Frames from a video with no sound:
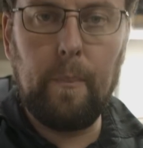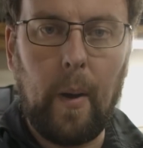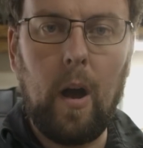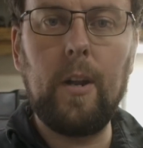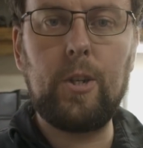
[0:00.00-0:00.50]

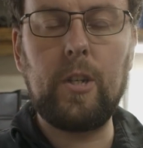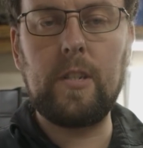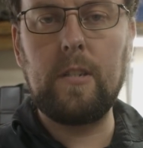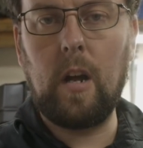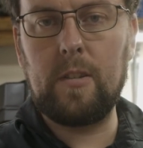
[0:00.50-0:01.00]
Polish
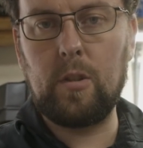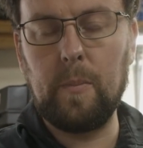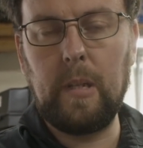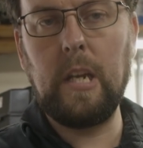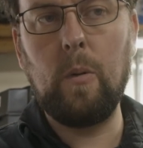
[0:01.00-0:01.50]
is not
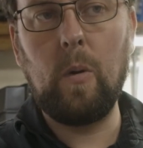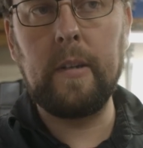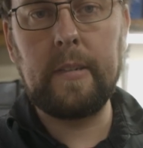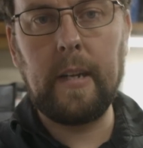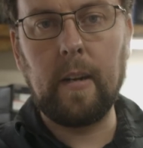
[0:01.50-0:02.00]
something you
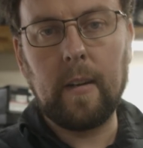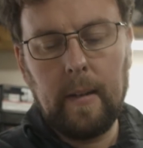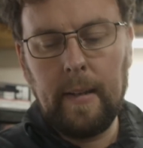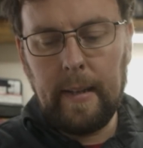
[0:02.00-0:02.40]
want here.